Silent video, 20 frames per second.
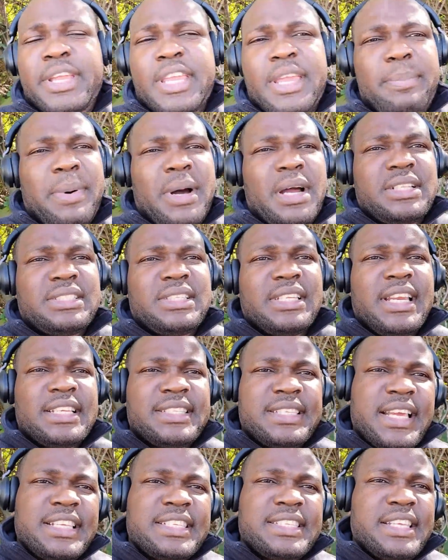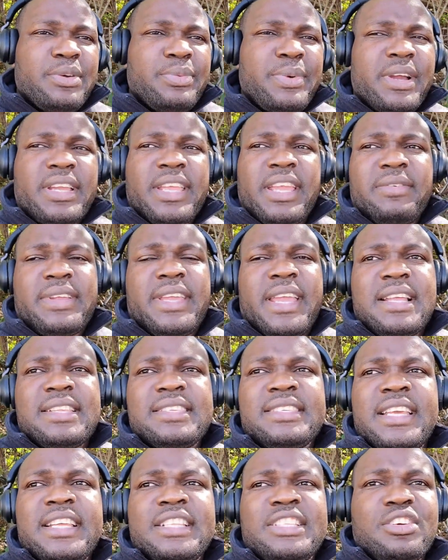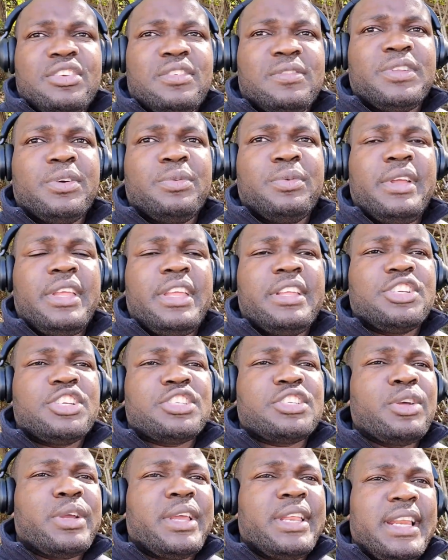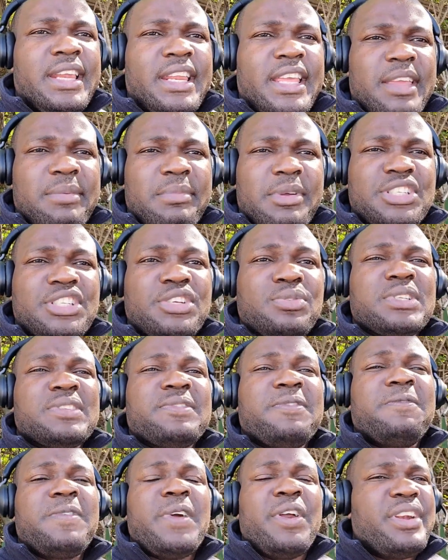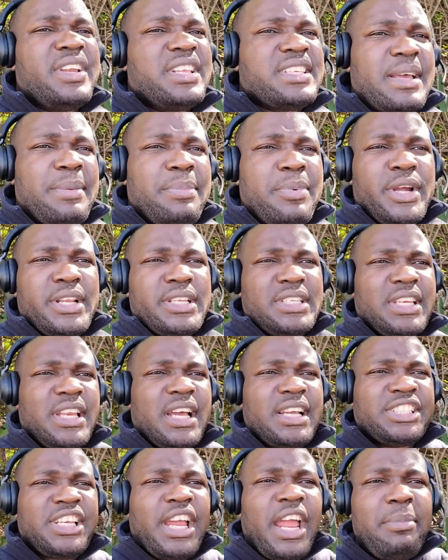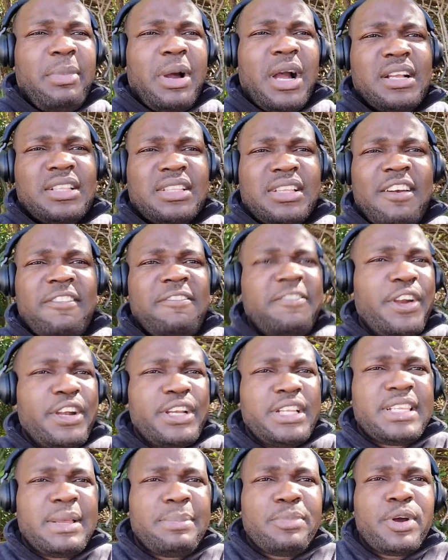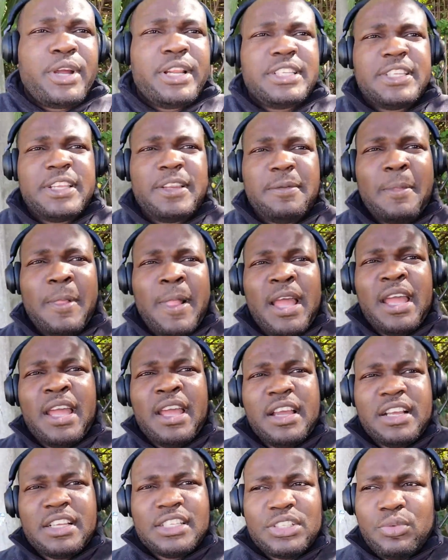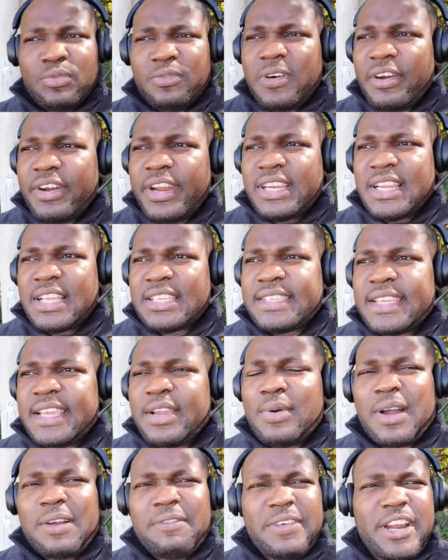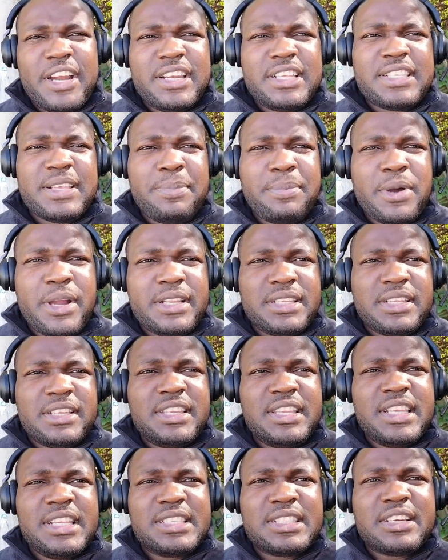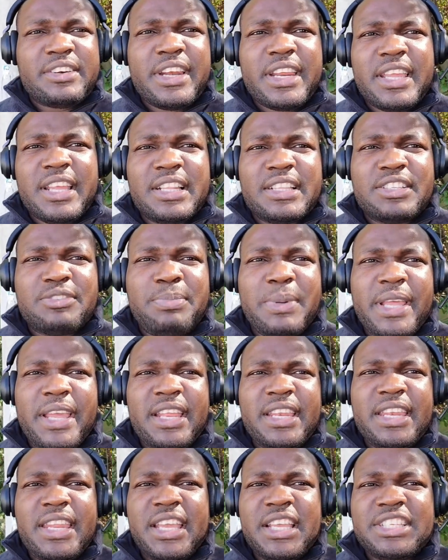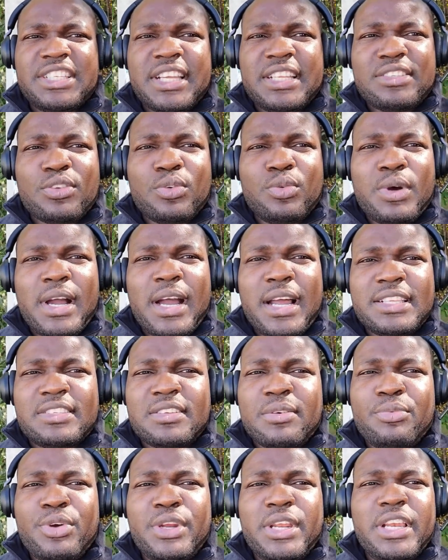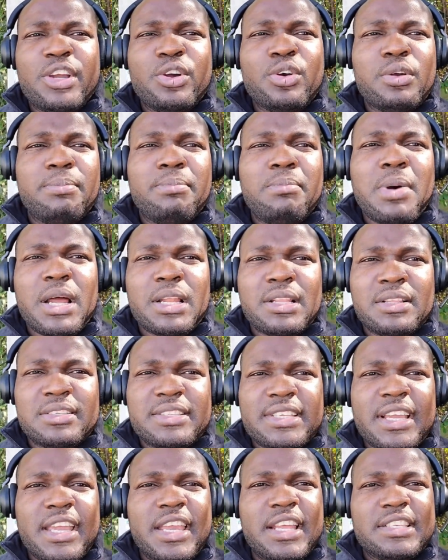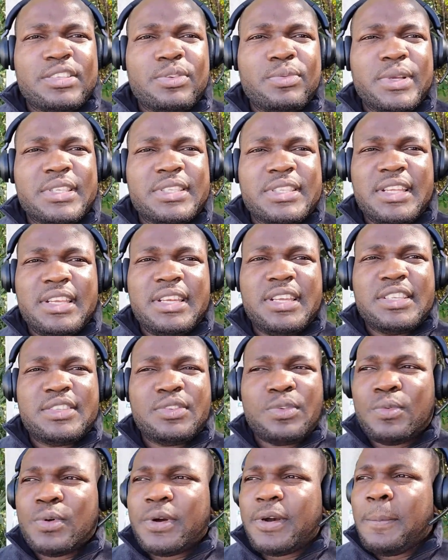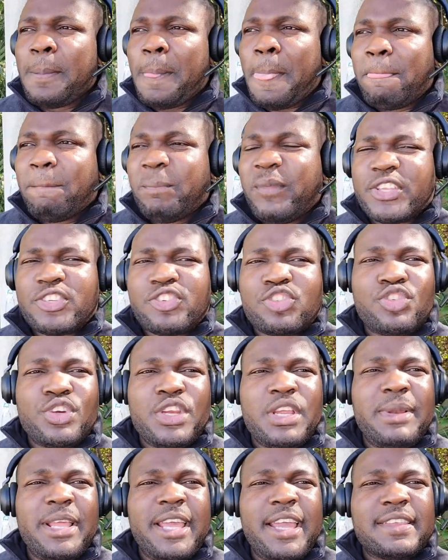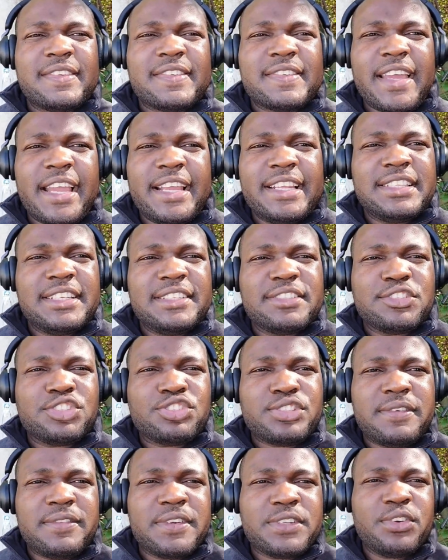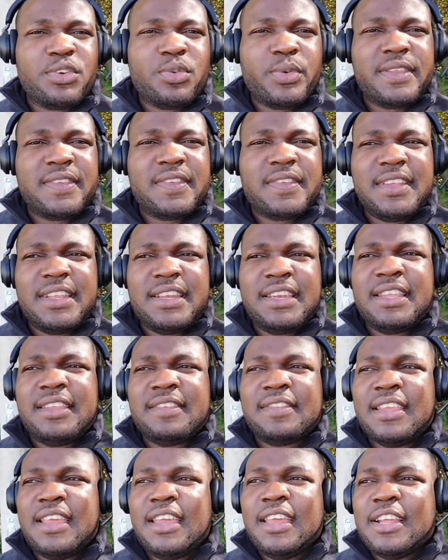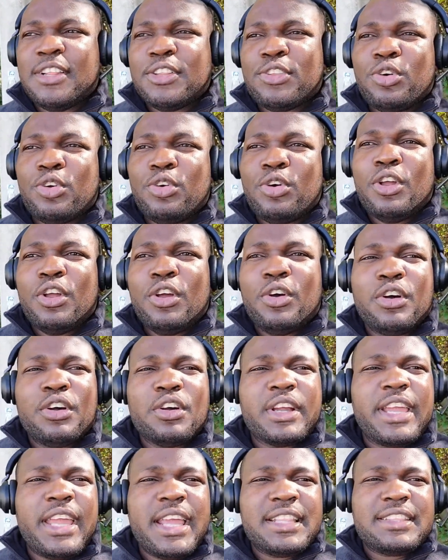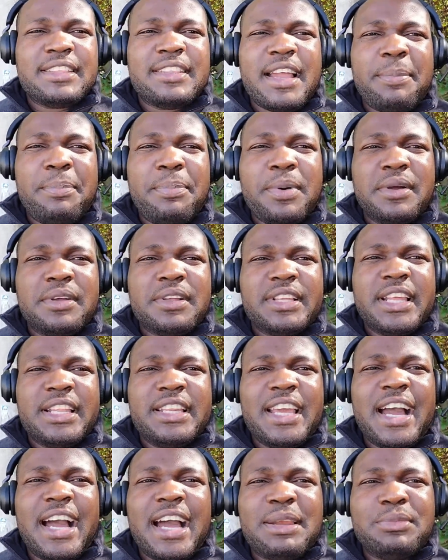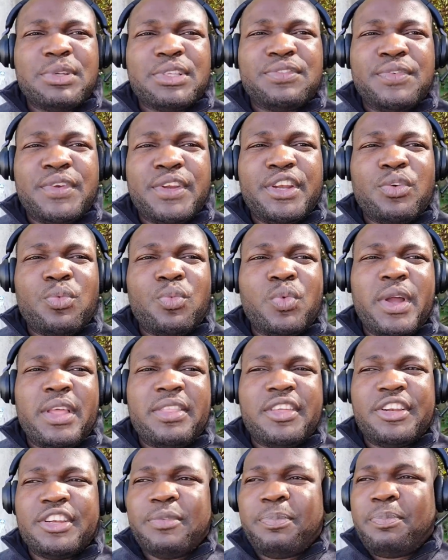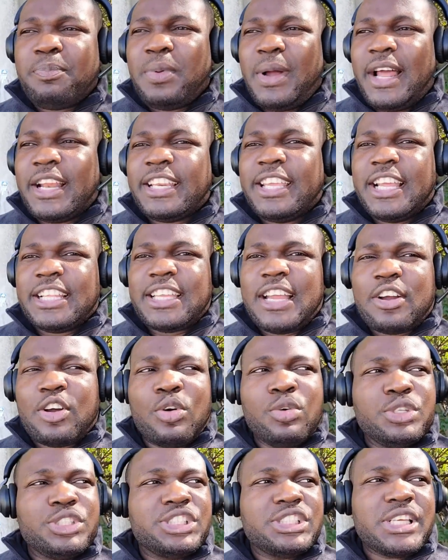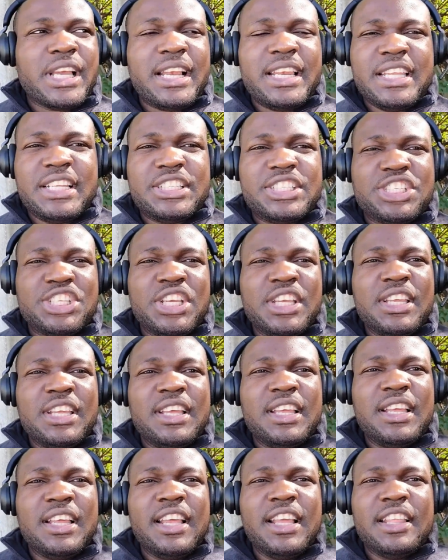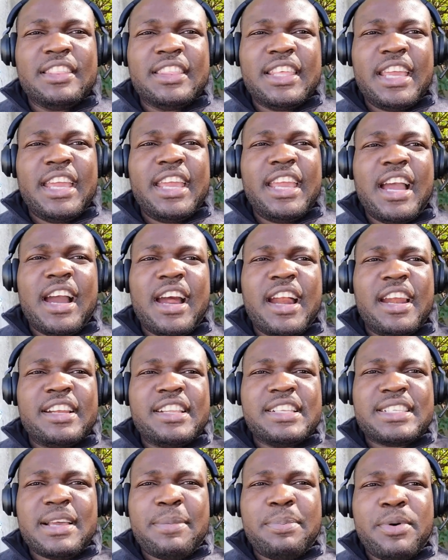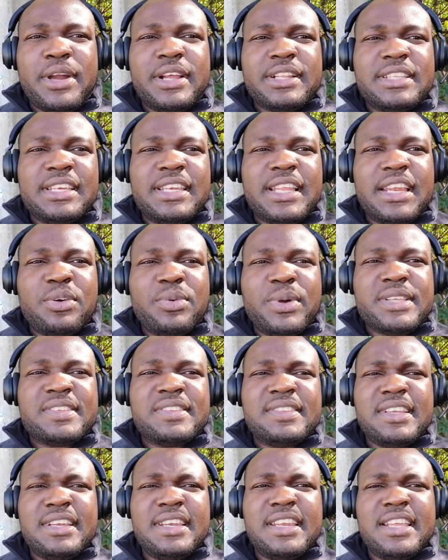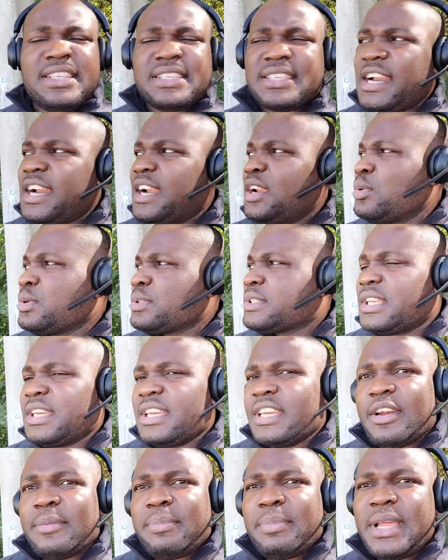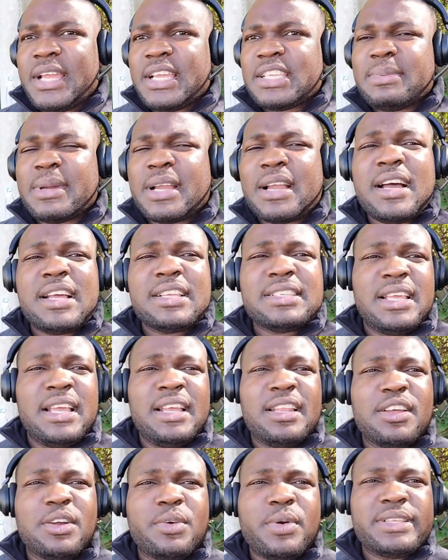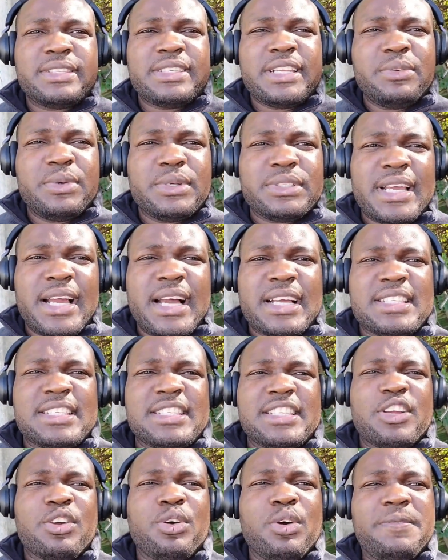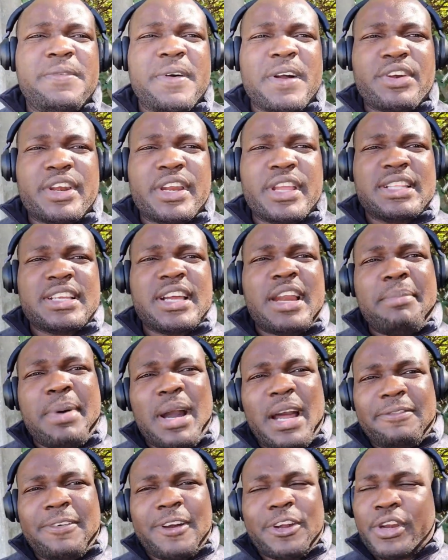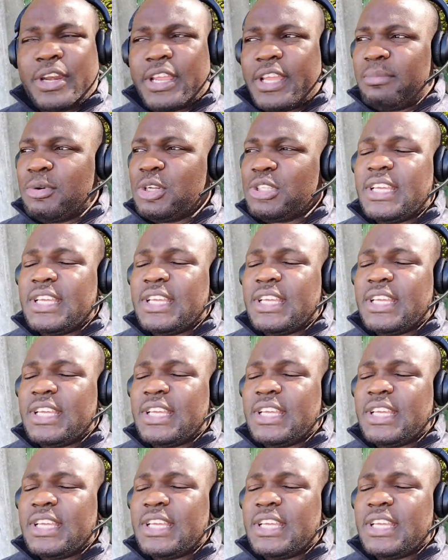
Ricky Ponting, as I said, we can't say it enough. Just looking at the image, he was very disappointed. Shaib Akhtar, very disappointed. Varinda Sehwag, very disappointed. These cricket playing nations who had some really good battles against the West Indies, who were extremely excited to travel to the West Indies to get the atmosphere, the weather, and get a good challenge. They are disappointed that the West Indies are losing their place, because the question was asked, is it good for cricket or bad for cricket?